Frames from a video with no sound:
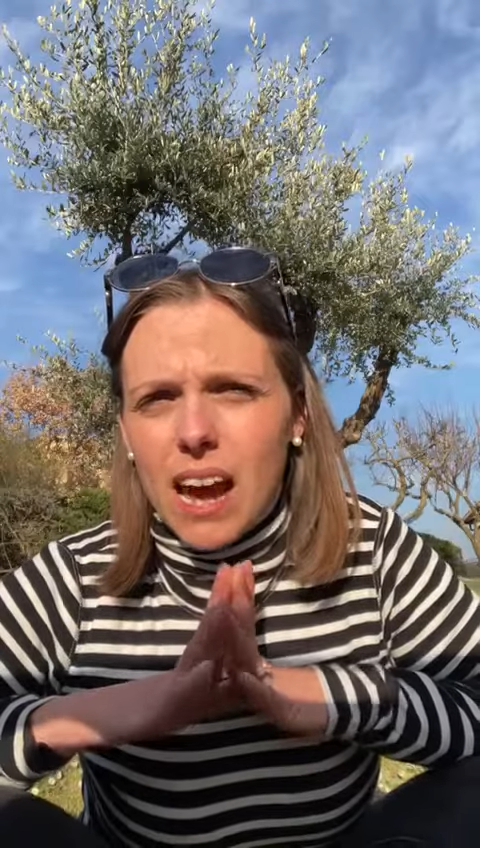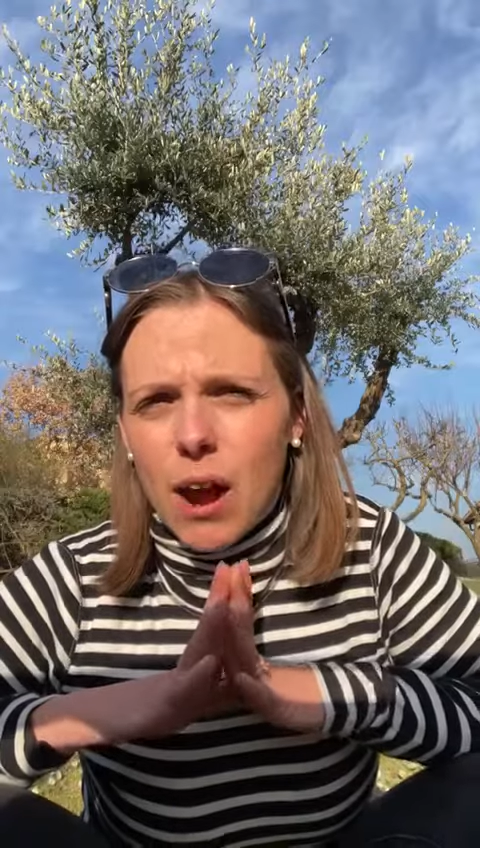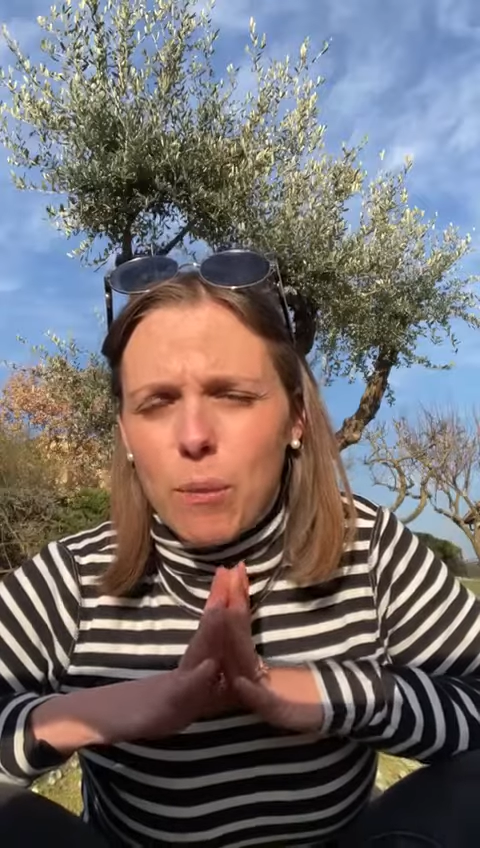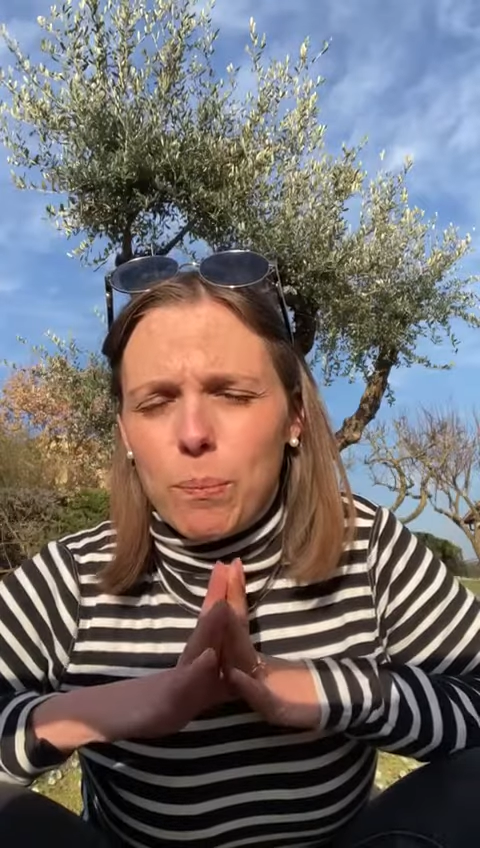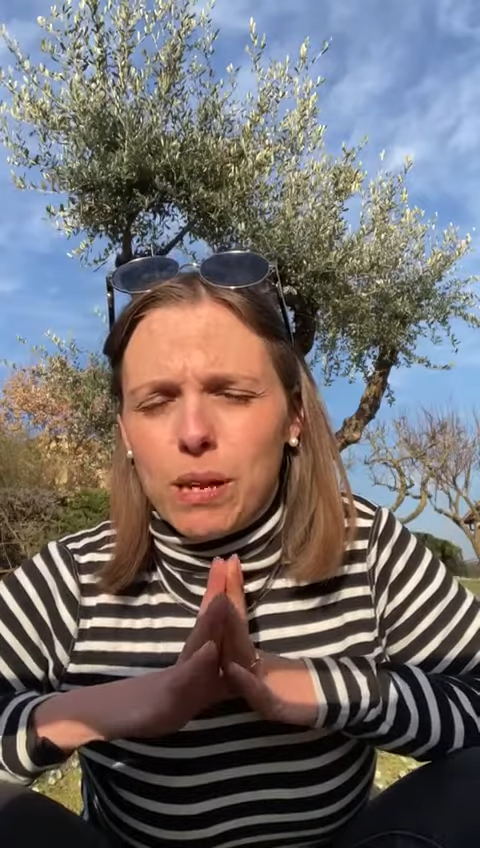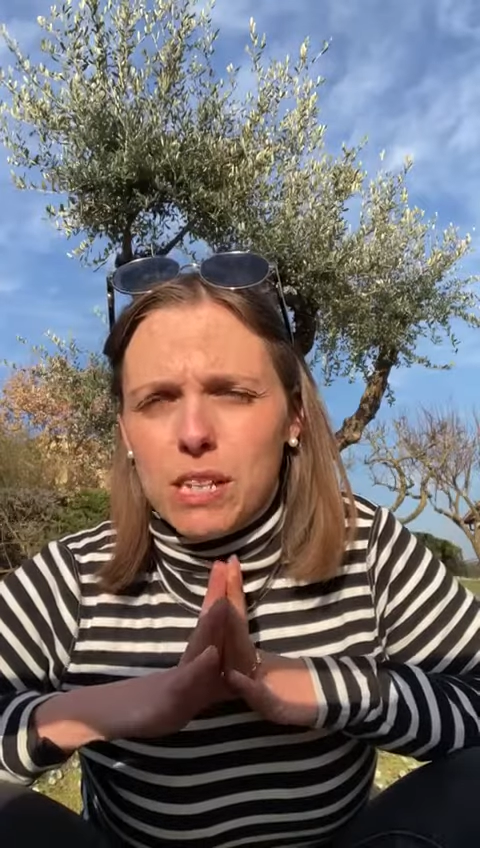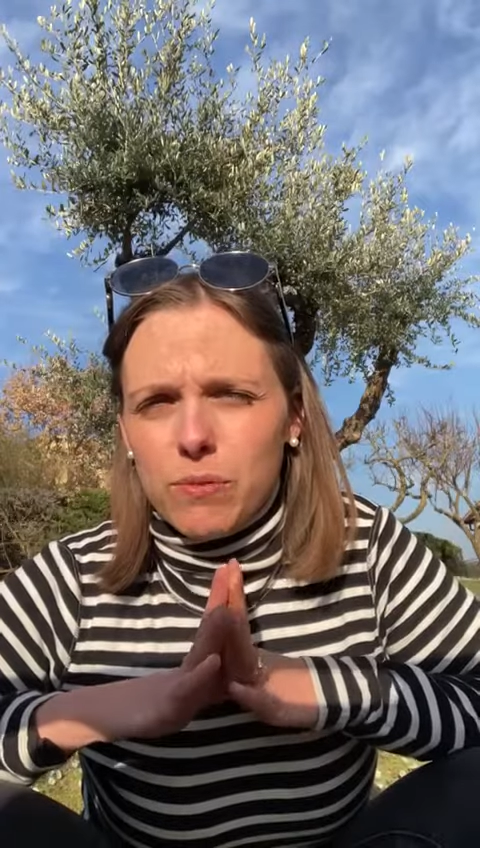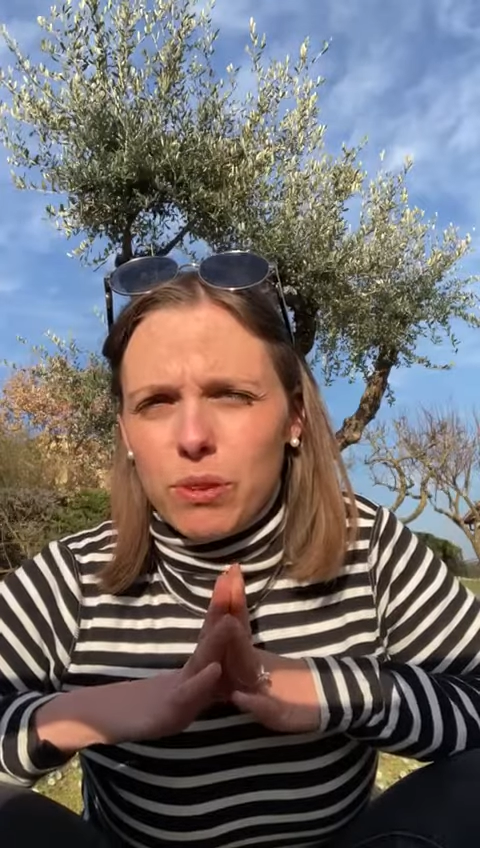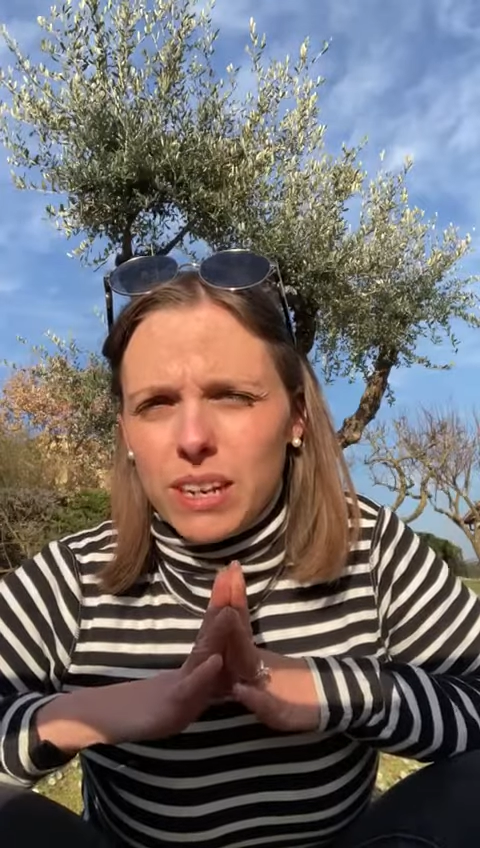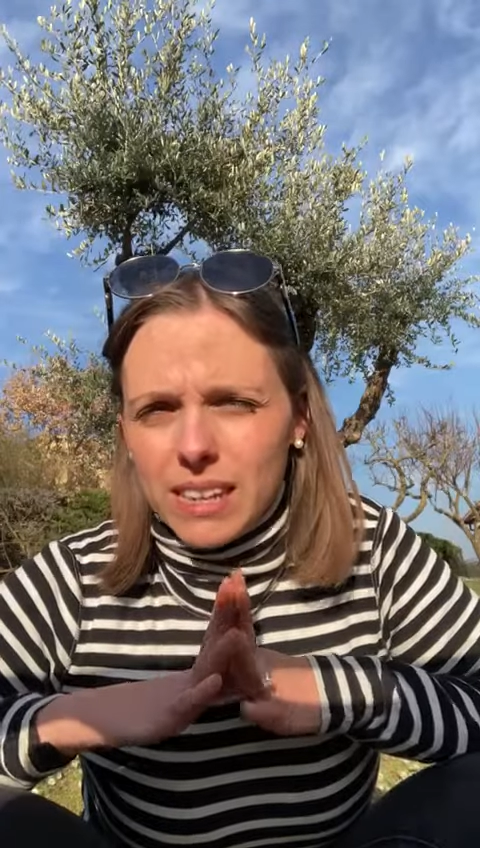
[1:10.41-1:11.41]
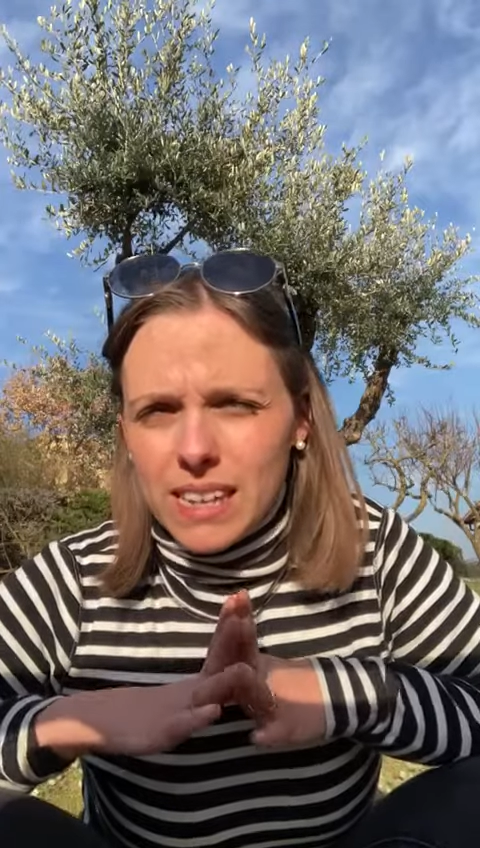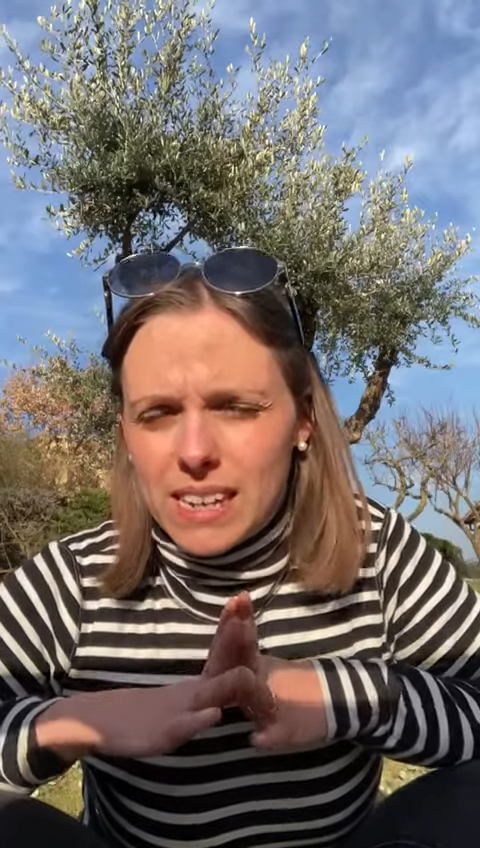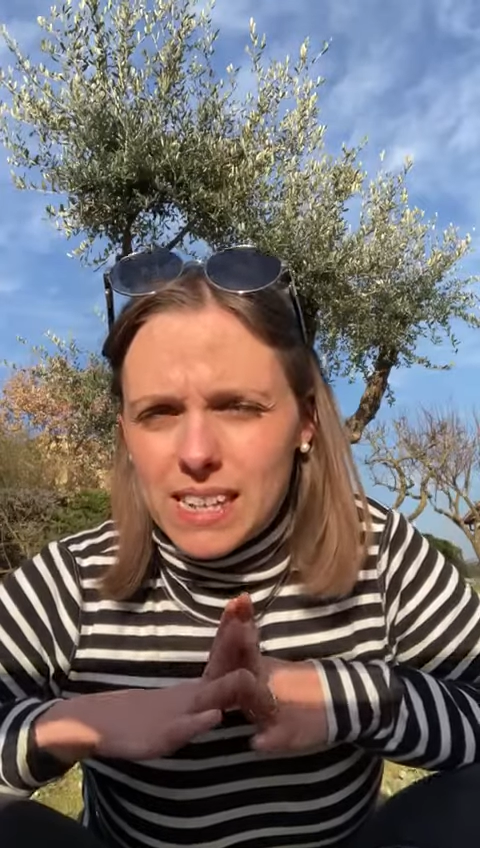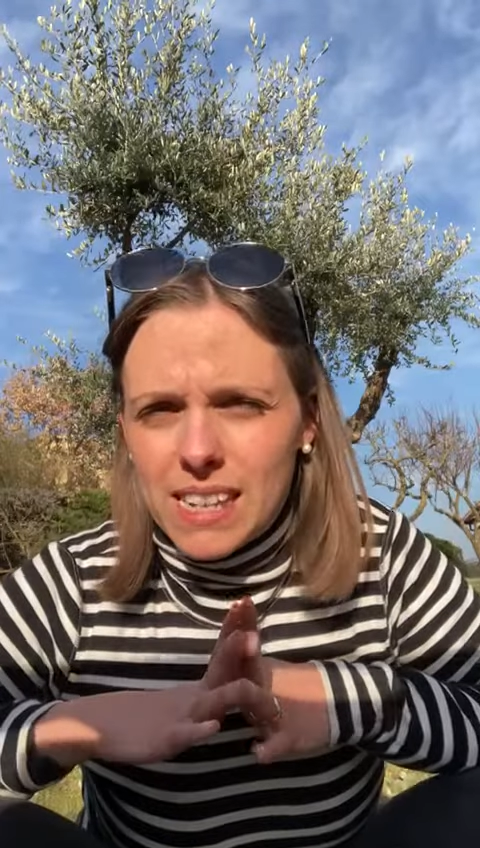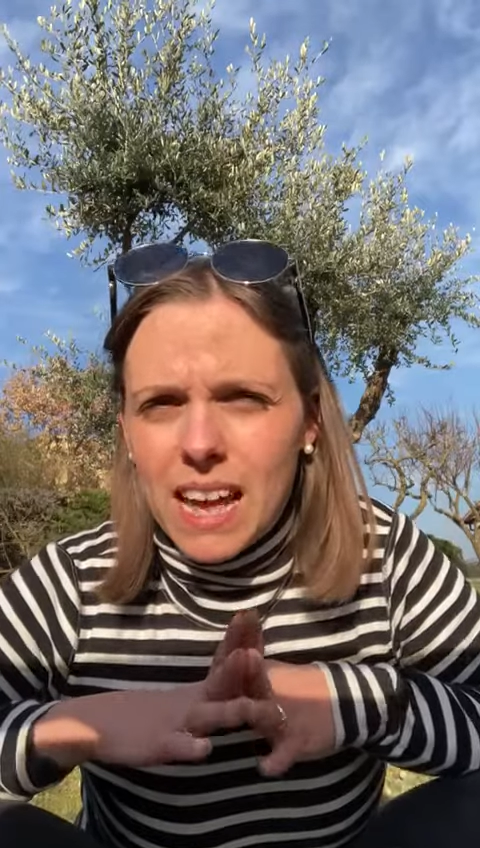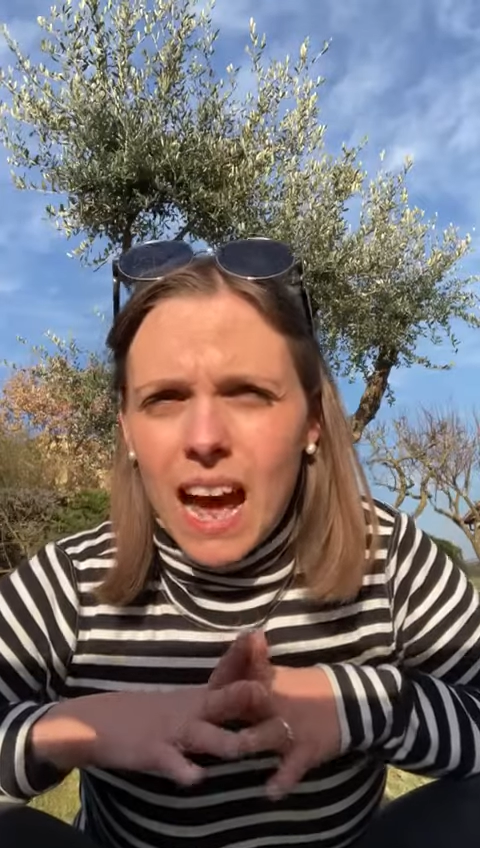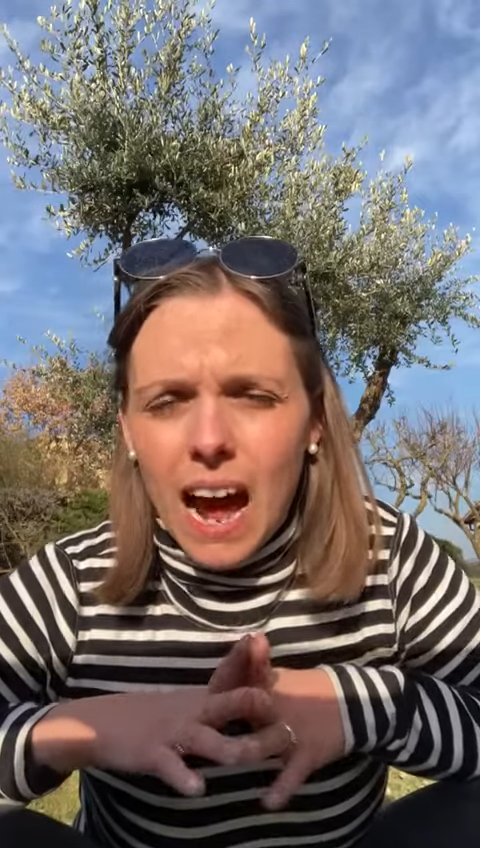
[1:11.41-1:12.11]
how peaceful it is,